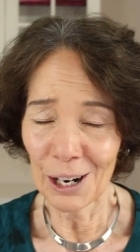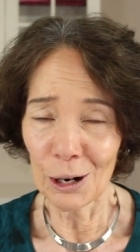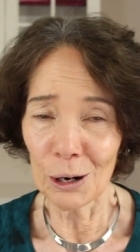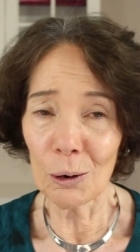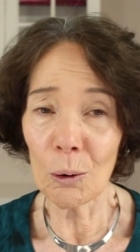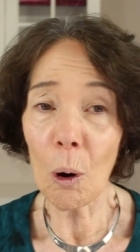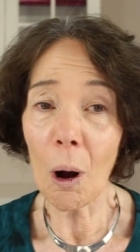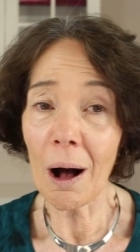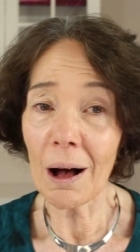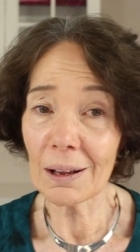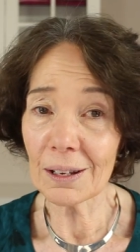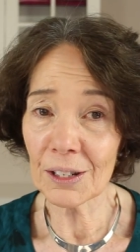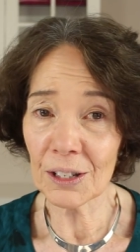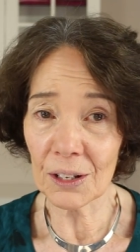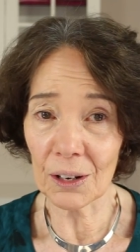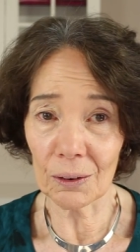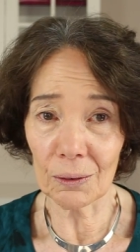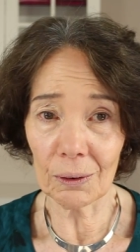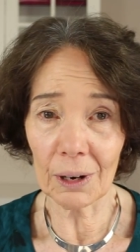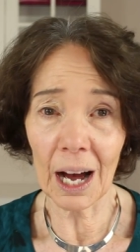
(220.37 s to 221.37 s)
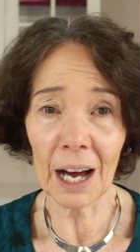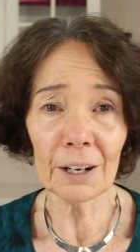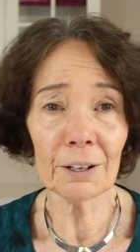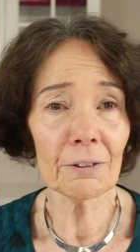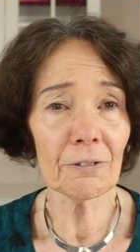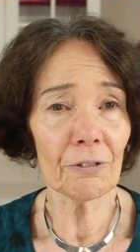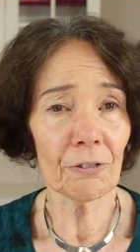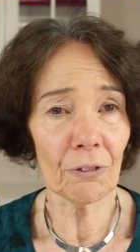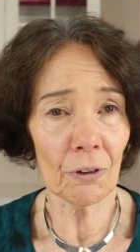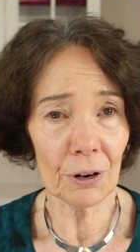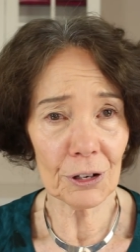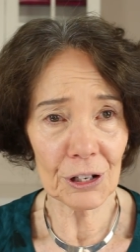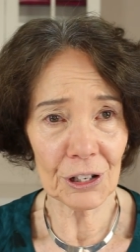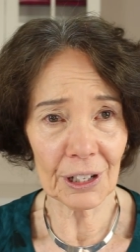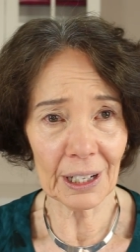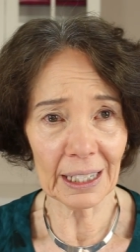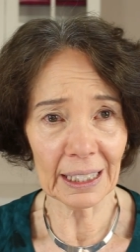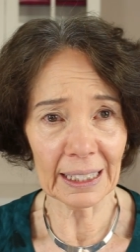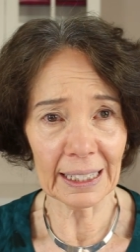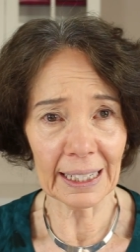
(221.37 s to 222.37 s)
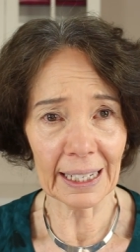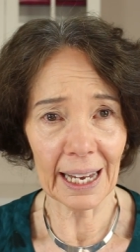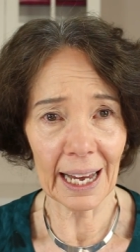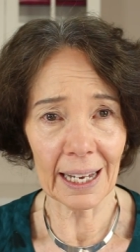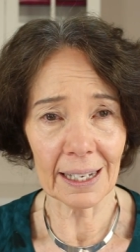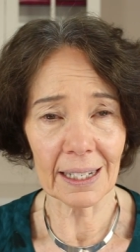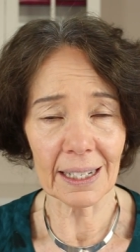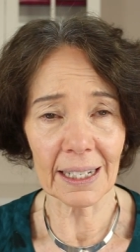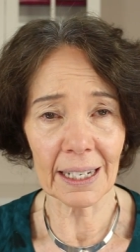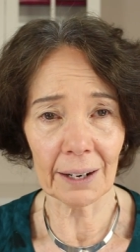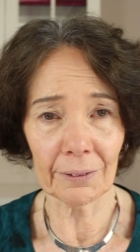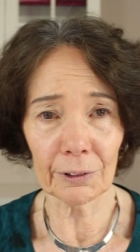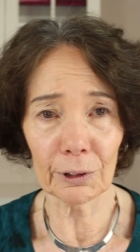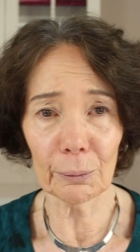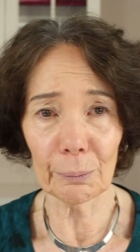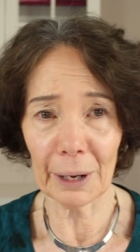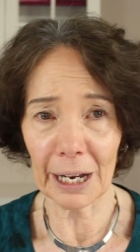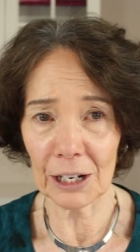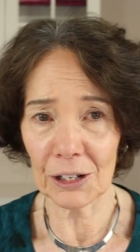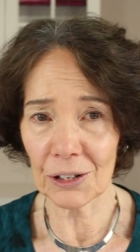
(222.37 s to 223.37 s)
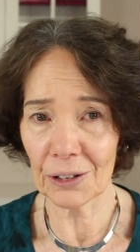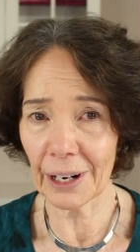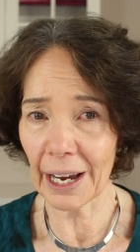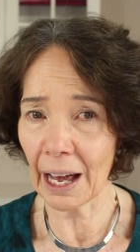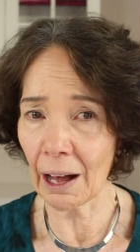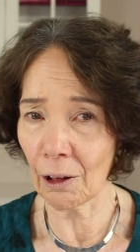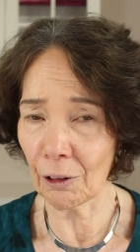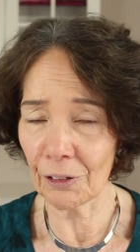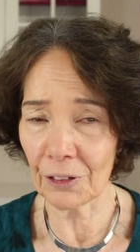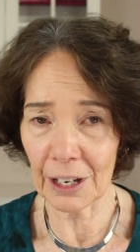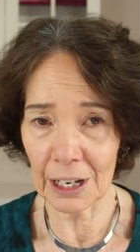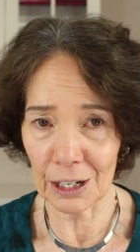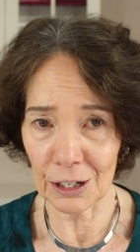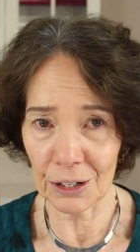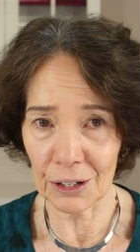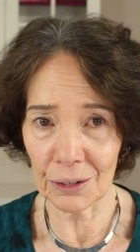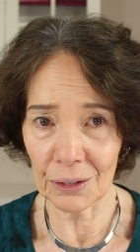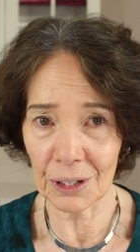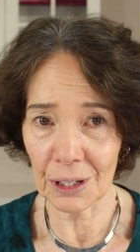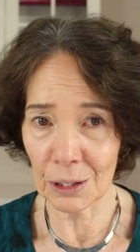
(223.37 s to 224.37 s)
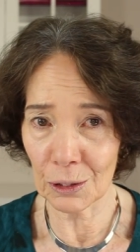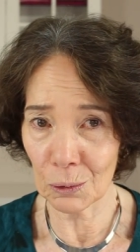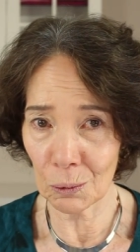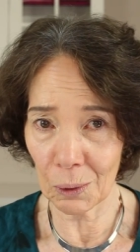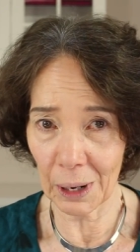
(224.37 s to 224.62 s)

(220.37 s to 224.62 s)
who also, unfortunately, has several major health issues as